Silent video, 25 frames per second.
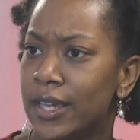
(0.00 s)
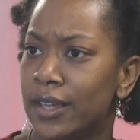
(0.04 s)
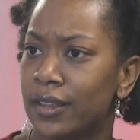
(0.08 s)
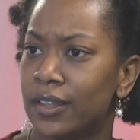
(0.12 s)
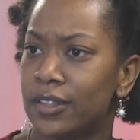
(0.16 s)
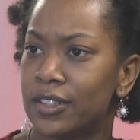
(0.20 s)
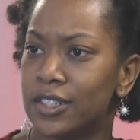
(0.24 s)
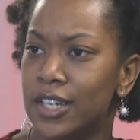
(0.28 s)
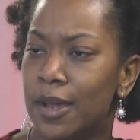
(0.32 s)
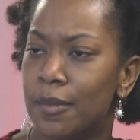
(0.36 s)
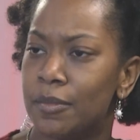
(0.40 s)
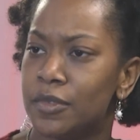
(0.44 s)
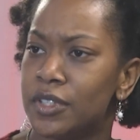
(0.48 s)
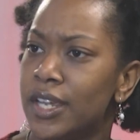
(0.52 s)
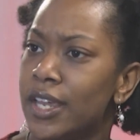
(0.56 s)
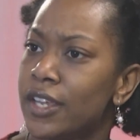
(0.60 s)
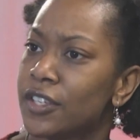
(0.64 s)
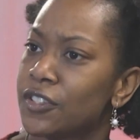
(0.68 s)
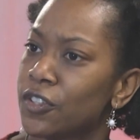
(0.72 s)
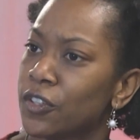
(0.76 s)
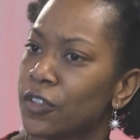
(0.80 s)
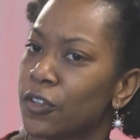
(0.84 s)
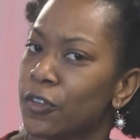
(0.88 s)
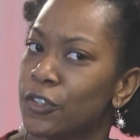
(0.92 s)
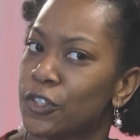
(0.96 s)
the time to
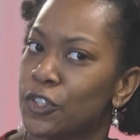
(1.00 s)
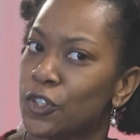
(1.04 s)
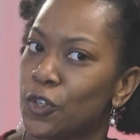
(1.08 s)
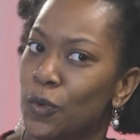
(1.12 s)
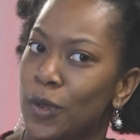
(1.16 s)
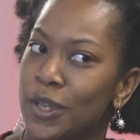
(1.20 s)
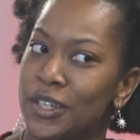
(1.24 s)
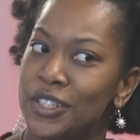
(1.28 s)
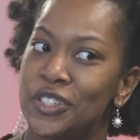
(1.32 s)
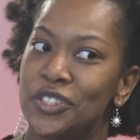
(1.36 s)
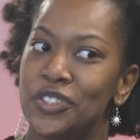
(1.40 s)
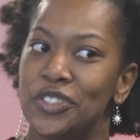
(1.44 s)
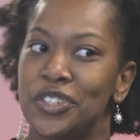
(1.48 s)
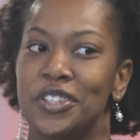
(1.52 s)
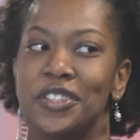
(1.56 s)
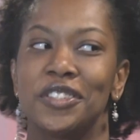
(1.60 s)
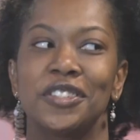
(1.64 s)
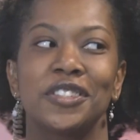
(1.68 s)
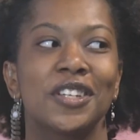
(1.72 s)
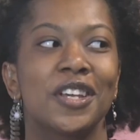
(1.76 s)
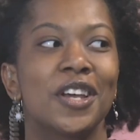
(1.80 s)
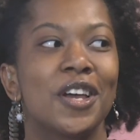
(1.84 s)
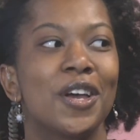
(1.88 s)
answer those questions.